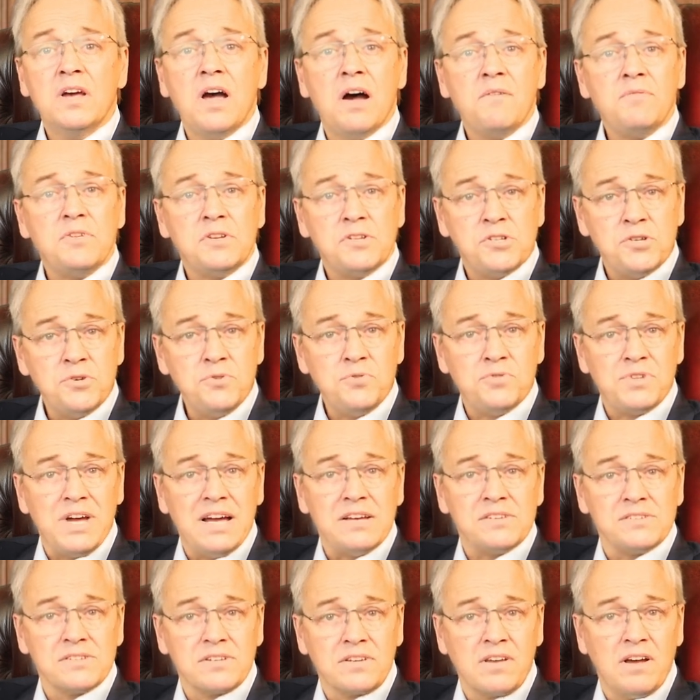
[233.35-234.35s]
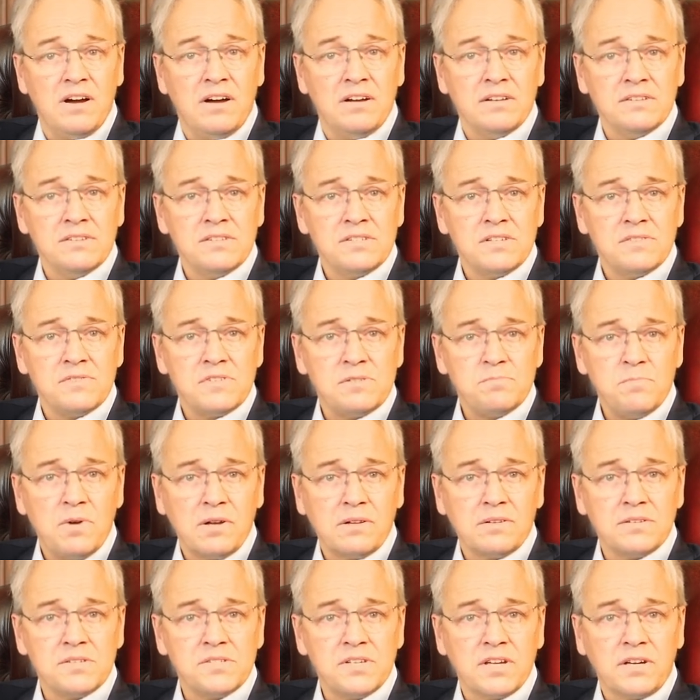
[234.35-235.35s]
of the 2,000 cartons of
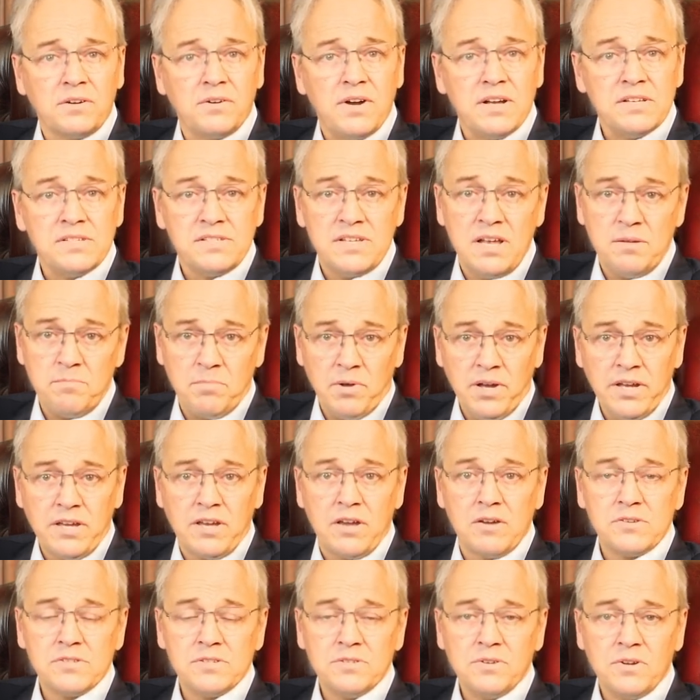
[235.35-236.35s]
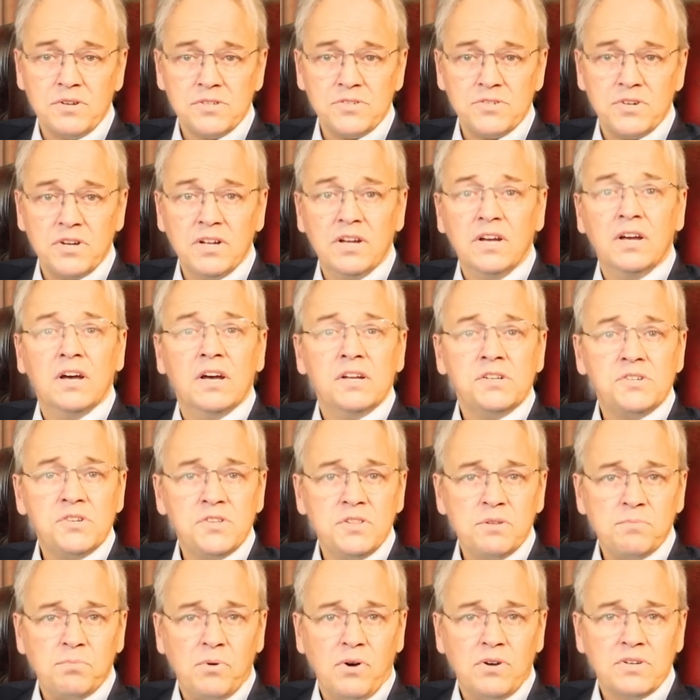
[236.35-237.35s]
smuggled cigarettes sent by Cosa Nostra to
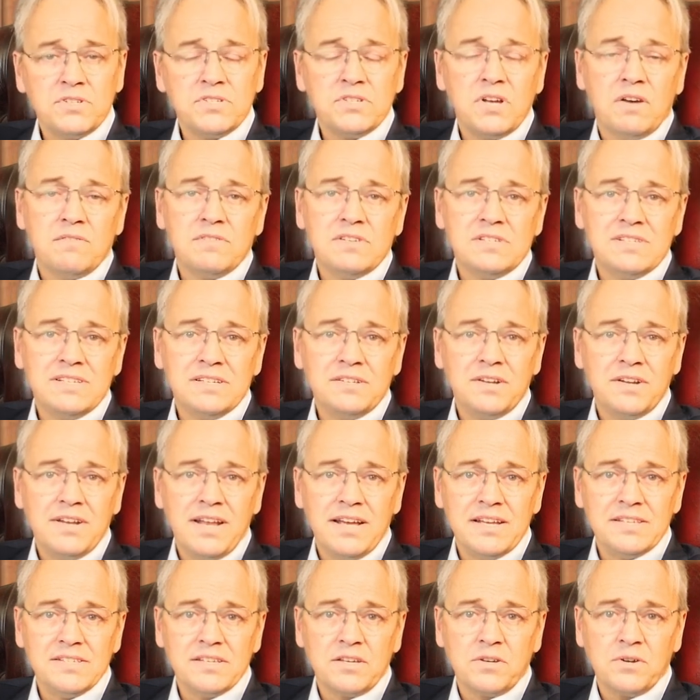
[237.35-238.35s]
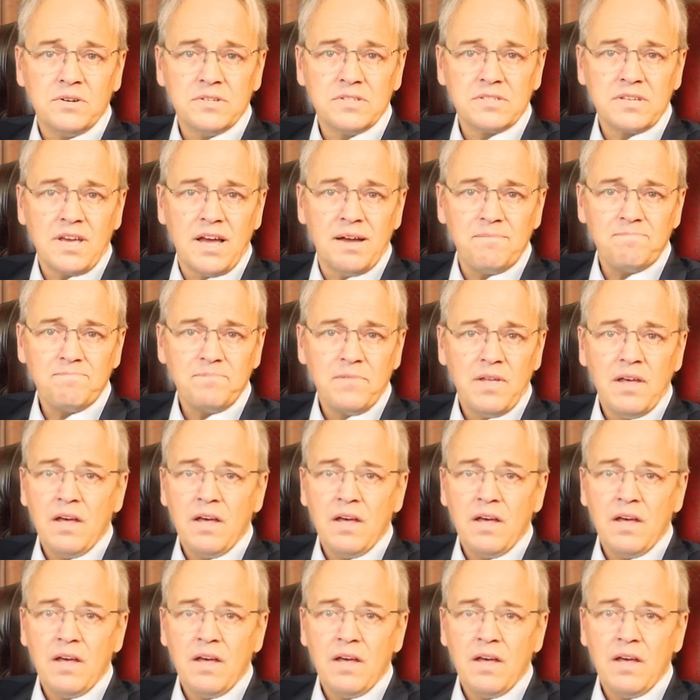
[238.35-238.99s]
the boss of the Sidernese cosca.